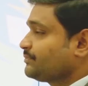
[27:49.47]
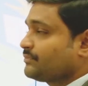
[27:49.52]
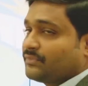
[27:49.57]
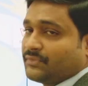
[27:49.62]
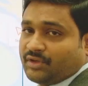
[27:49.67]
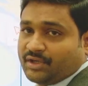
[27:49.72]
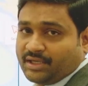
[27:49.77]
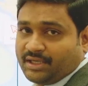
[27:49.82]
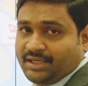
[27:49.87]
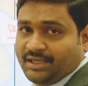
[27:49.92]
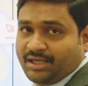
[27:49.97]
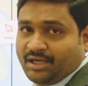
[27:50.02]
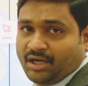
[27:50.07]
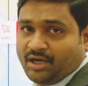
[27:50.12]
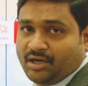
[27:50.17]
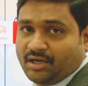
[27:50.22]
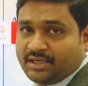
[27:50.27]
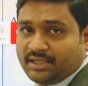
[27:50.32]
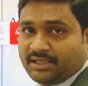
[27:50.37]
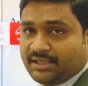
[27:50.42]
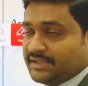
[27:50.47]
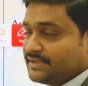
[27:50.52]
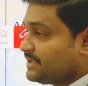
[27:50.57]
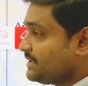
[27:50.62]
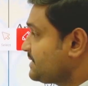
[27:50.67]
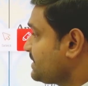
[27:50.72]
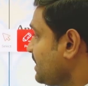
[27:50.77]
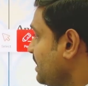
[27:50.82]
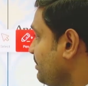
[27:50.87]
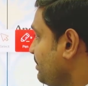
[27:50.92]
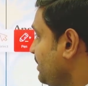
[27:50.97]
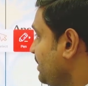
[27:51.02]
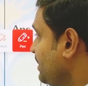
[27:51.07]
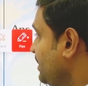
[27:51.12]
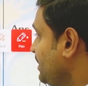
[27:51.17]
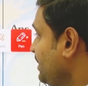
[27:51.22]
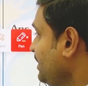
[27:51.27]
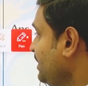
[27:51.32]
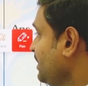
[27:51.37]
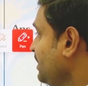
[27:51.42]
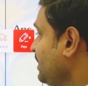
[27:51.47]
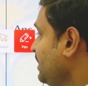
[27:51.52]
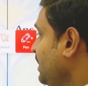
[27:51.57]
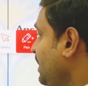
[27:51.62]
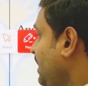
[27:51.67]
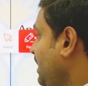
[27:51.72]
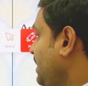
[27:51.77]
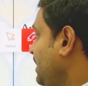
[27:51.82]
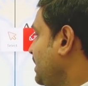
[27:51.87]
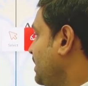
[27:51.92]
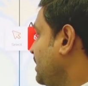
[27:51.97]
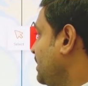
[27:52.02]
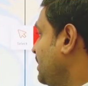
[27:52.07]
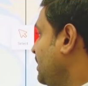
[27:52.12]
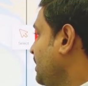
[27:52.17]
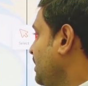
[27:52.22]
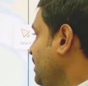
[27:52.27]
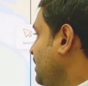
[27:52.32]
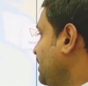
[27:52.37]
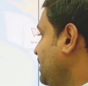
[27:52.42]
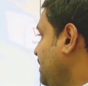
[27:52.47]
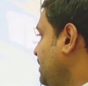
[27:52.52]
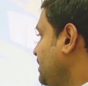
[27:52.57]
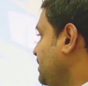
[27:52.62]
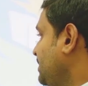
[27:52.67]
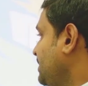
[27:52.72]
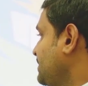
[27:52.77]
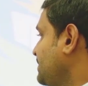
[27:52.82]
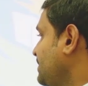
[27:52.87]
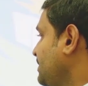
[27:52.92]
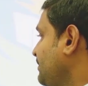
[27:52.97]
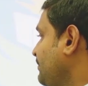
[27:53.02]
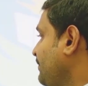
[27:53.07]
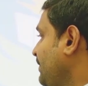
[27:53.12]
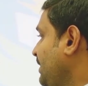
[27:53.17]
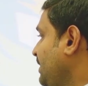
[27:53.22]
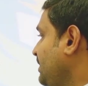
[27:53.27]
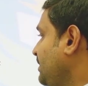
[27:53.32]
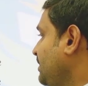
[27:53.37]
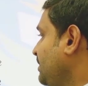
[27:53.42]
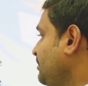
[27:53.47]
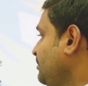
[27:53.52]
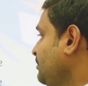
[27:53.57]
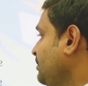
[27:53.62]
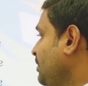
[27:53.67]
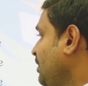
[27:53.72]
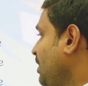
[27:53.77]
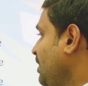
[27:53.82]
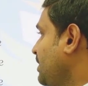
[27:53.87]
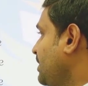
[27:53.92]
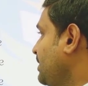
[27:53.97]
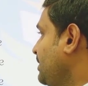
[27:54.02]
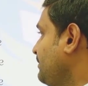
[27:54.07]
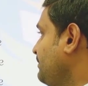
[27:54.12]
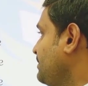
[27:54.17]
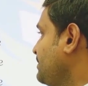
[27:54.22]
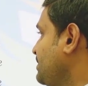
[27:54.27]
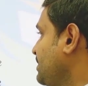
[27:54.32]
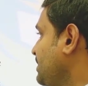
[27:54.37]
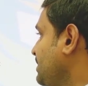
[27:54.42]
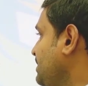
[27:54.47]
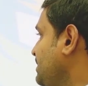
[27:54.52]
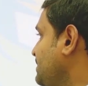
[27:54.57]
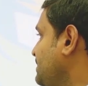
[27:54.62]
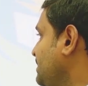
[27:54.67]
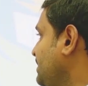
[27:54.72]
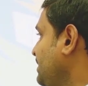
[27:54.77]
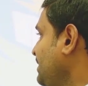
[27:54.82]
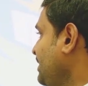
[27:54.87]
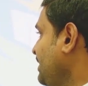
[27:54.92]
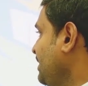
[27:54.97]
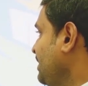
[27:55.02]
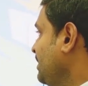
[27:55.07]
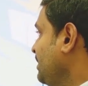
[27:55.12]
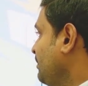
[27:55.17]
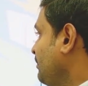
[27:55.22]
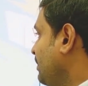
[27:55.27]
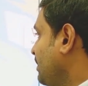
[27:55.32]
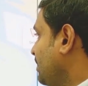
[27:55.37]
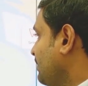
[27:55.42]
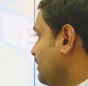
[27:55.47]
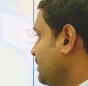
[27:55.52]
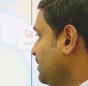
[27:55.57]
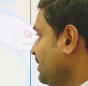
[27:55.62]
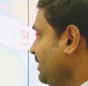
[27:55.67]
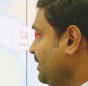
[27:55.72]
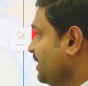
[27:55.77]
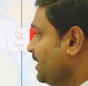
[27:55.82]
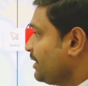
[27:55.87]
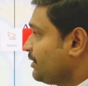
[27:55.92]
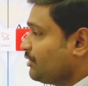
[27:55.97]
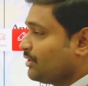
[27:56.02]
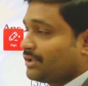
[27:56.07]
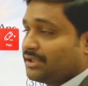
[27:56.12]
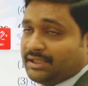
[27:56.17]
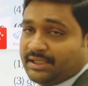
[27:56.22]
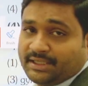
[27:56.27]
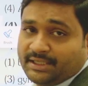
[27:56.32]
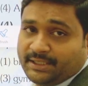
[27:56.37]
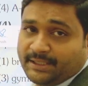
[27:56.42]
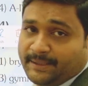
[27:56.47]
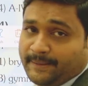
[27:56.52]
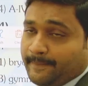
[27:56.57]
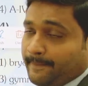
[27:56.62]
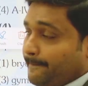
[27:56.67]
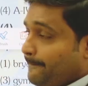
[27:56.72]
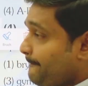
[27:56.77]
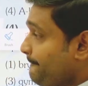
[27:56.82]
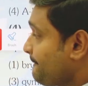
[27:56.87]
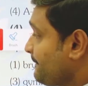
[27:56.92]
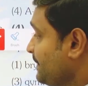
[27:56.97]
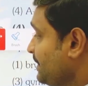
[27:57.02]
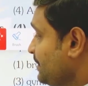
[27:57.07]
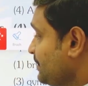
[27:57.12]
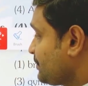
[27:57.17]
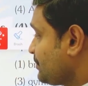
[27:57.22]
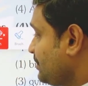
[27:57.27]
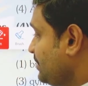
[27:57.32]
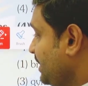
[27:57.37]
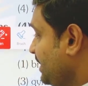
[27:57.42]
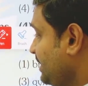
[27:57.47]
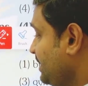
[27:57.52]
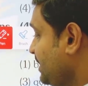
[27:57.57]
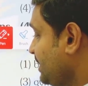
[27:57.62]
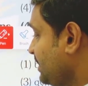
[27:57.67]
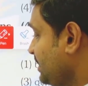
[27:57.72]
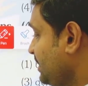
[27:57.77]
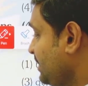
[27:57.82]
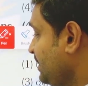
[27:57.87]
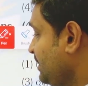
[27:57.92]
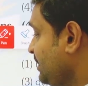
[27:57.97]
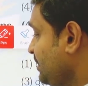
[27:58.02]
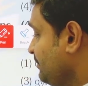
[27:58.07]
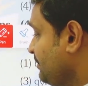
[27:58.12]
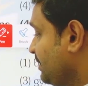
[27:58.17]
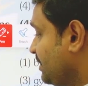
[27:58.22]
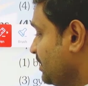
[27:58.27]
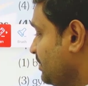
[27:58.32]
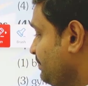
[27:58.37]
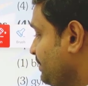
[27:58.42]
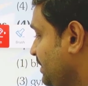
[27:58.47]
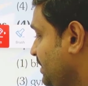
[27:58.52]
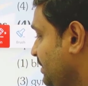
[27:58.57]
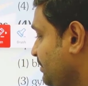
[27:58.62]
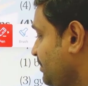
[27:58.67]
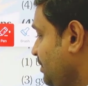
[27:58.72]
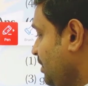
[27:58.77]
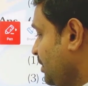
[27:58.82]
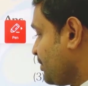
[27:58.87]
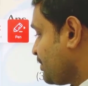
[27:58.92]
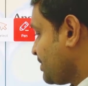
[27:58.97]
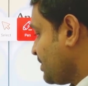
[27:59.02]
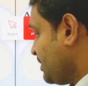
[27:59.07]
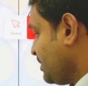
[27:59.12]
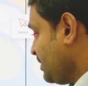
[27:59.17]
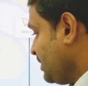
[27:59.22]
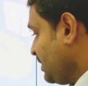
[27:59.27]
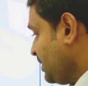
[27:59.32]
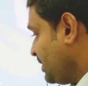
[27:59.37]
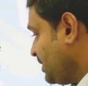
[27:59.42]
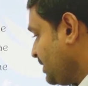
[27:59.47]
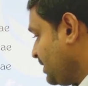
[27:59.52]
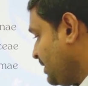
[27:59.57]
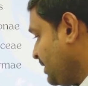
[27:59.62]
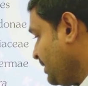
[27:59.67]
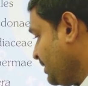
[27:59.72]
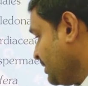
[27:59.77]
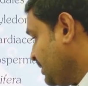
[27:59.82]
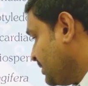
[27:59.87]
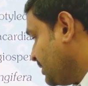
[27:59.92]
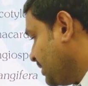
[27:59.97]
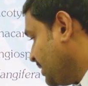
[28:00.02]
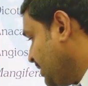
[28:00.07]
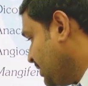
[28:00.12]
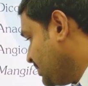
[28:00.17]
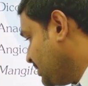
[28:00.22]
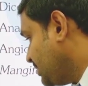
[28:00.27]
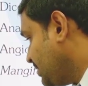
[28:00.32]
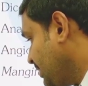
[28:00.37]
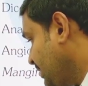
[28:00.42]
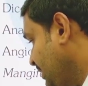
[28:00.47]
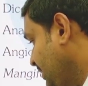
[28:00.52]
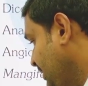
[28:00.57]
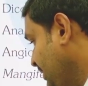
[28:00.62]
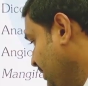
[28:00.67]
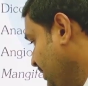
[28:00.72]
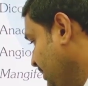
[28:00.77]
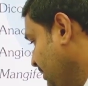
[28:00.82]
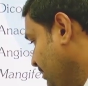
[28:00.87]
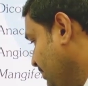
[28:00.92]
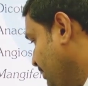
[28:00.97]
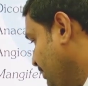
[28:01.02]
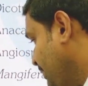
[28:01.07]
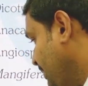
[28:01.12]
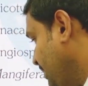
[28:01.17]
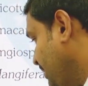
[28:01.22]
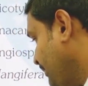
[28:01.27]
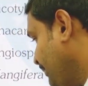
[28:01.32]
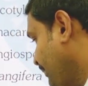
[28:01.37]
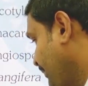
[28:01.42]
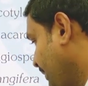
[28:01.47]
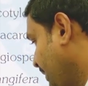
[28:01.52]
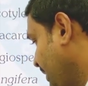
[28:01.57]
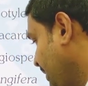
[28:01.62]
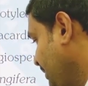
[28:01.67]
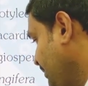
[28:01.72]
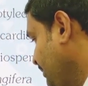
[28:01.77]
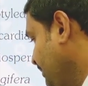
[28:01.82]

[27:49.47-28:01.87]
Okay. Order is a Sapindale. And here there is a phylum or division is a whatever the Dicotyledonnae. So directly we can pick up the option here A3, B5,